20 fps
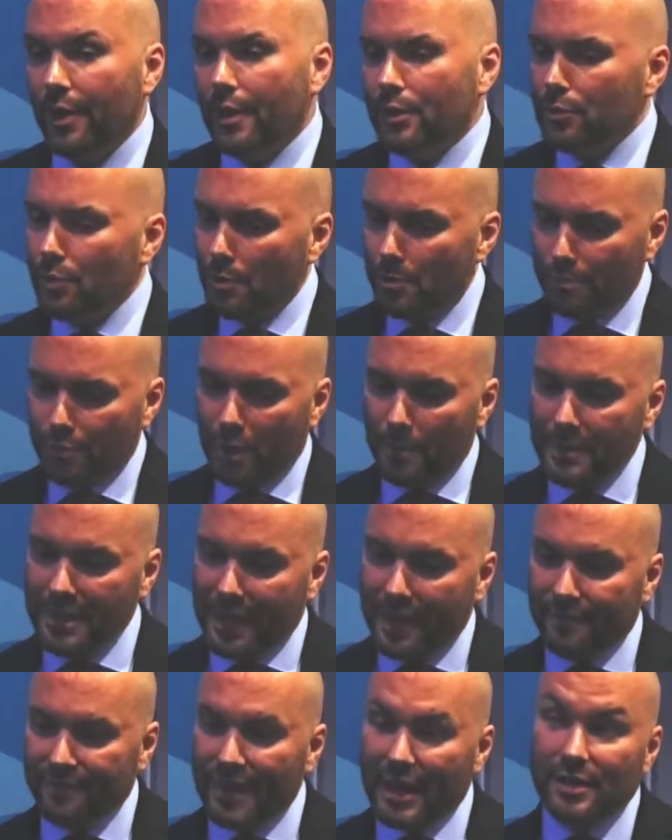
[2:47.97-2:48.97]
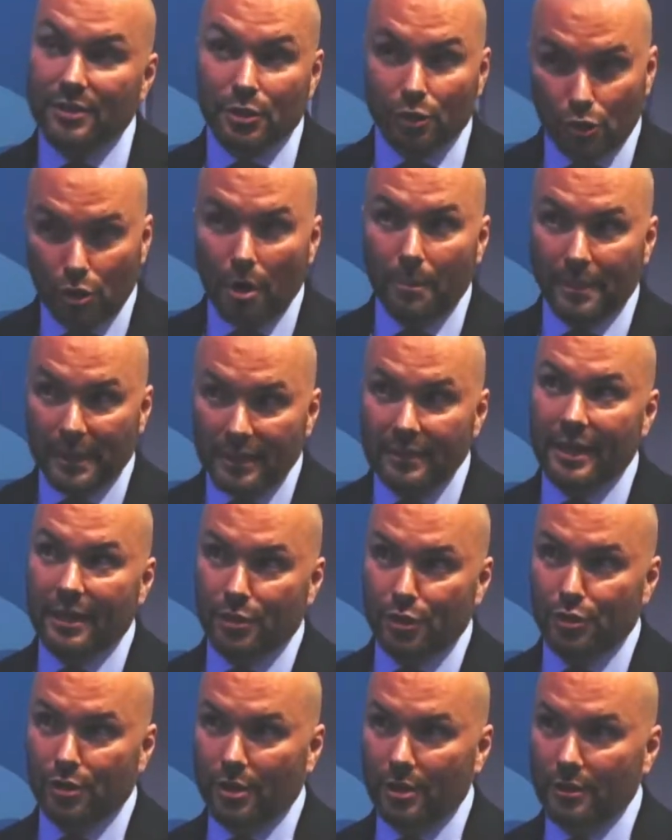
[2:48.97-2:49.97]
So we'll probably have that as a topic
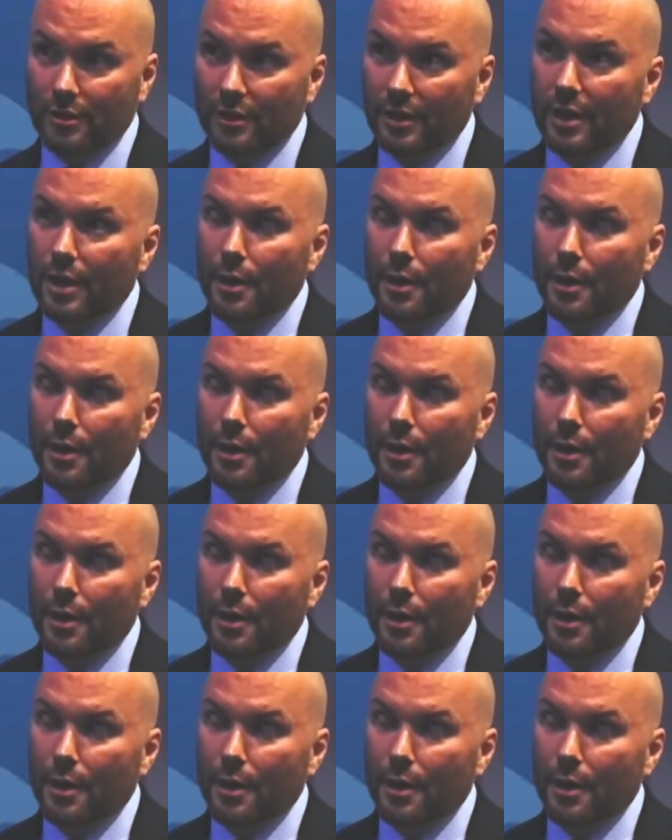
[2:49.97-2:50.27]
next year,